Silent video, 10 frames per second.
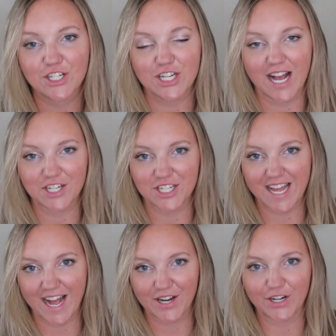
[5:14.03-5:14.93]
She actually
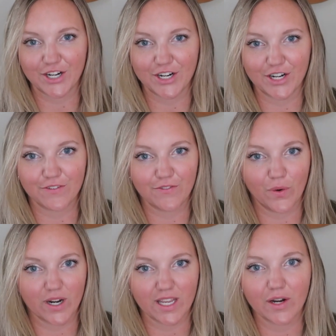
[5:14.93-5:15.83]
had her
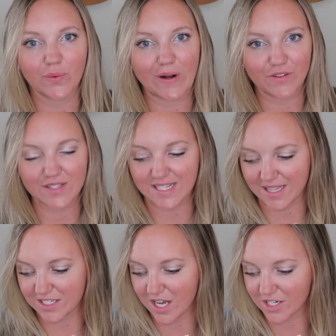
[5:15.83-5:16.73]
four-year W A L visit
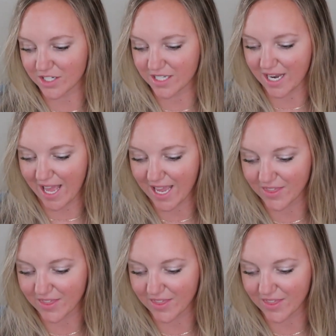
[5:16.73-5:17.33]
at the doctor today,